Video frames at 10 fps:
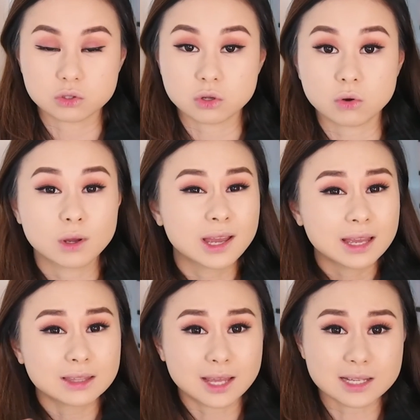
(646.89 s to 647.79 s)
So
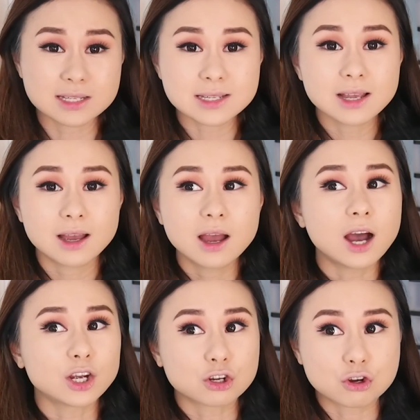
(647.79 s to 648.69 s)
that's
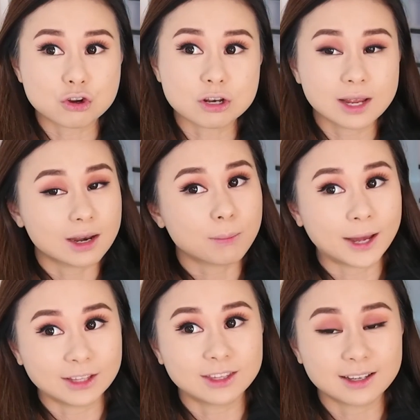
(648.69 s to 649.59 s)
a good and a
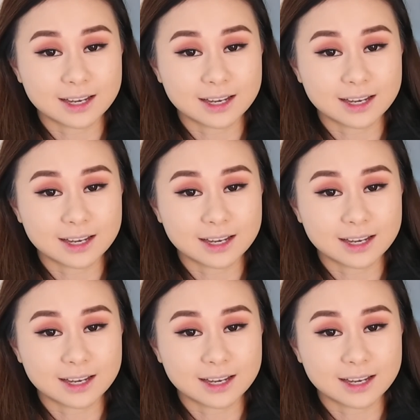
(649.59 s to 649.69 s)
bad thing,